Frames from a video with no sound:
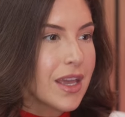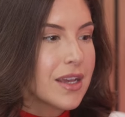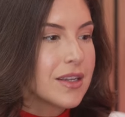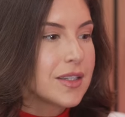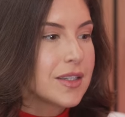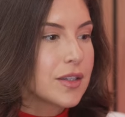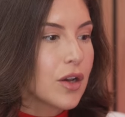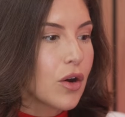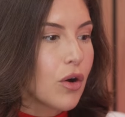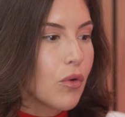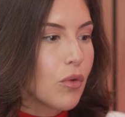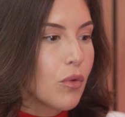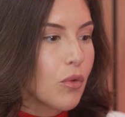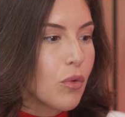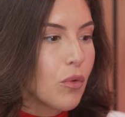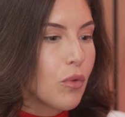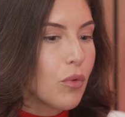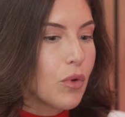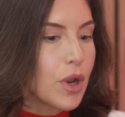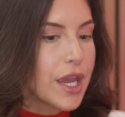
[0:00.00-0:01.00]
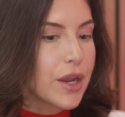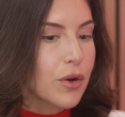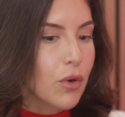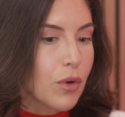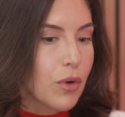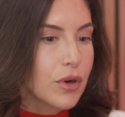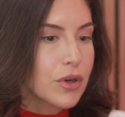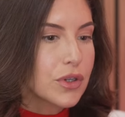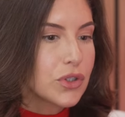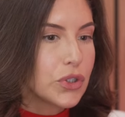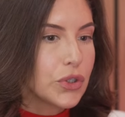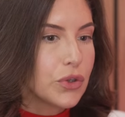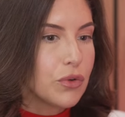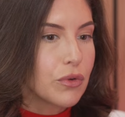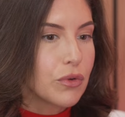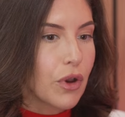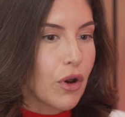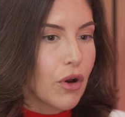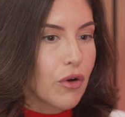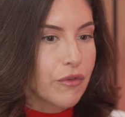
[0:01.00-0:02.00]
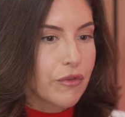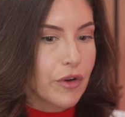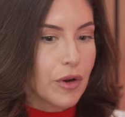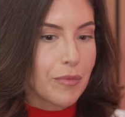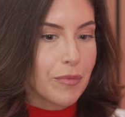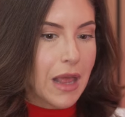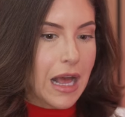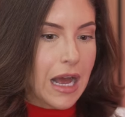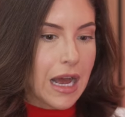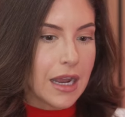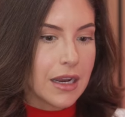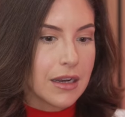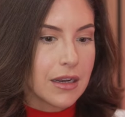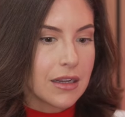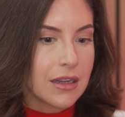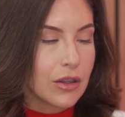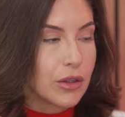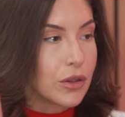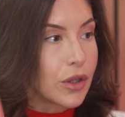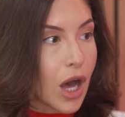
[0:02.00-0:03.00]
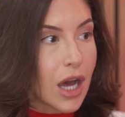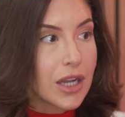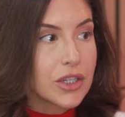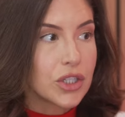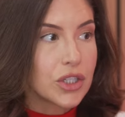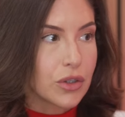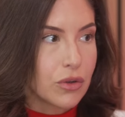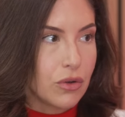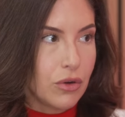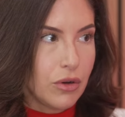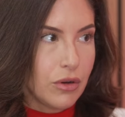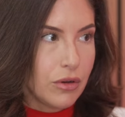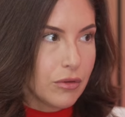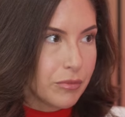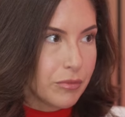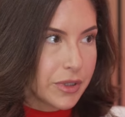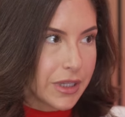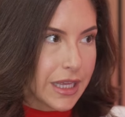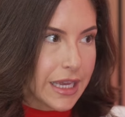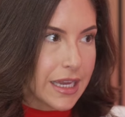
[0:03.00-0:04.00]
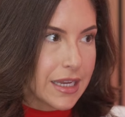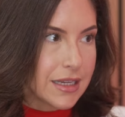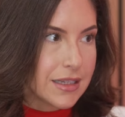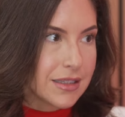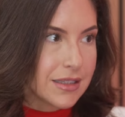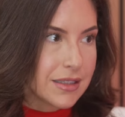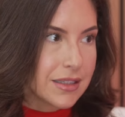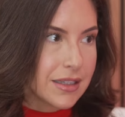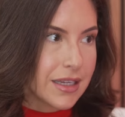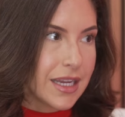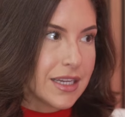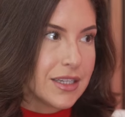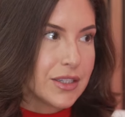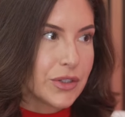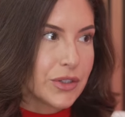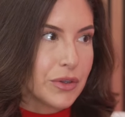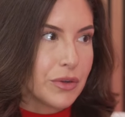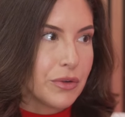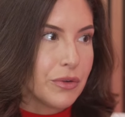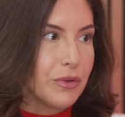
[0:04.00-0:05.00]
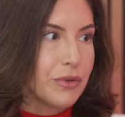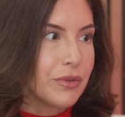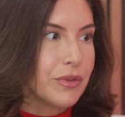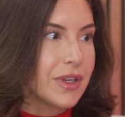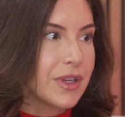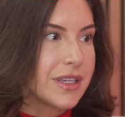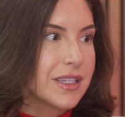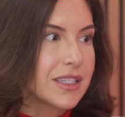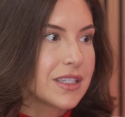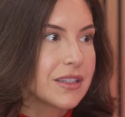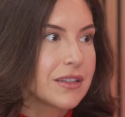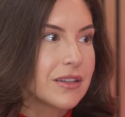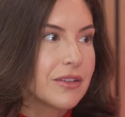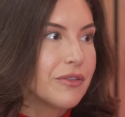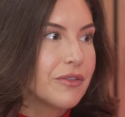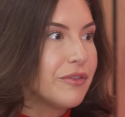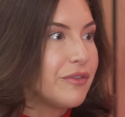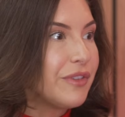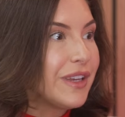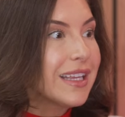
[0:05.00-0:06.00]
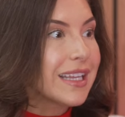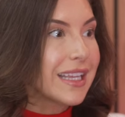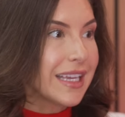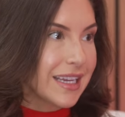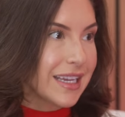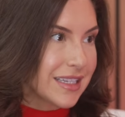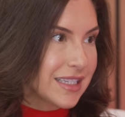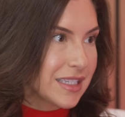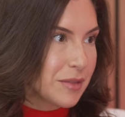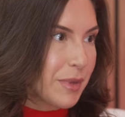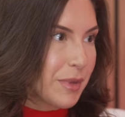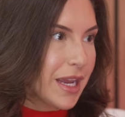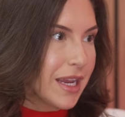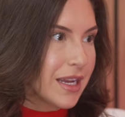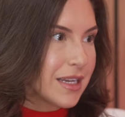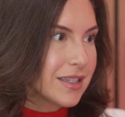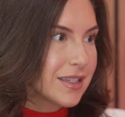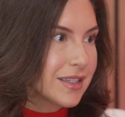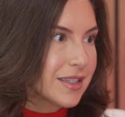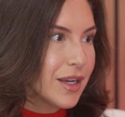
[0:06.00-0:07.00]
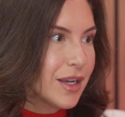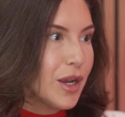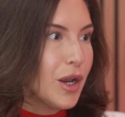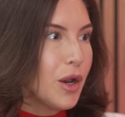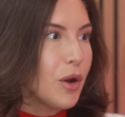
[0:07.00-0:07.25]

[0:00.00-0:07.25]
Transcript: So in order to go from that logical place into this feeling space,